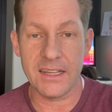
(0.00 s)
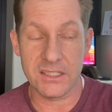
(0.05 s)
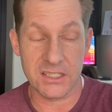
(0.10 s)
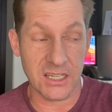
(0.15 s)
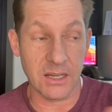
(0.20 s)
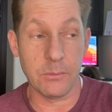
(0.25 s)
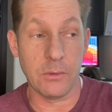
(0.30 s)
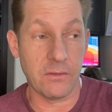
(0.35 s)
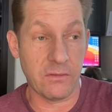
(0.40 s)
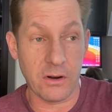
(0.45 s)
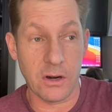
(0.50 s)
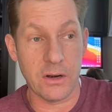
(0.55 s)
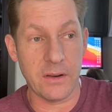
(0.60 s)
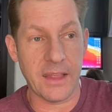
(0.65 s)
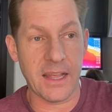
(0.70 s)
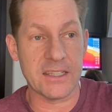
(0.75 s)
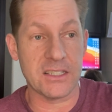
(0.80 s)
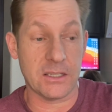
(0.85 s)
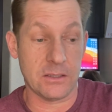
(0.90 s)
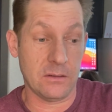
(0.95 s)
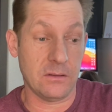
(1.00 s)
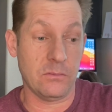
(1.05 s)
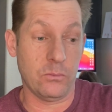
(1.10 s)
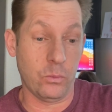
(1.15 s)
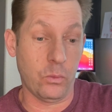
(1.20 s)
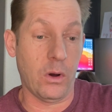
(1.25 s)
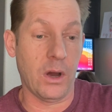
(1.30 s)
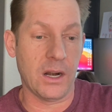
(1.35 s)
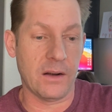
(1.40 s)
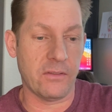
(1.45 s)
That's
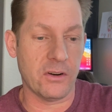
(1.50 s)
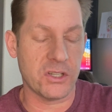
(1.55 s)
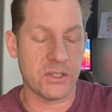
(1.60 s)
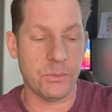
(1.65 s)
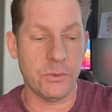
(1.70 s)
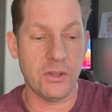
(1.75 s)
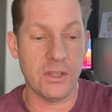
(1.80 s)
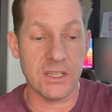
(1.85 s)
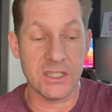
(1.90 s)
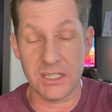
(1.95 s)
one of our smoothies.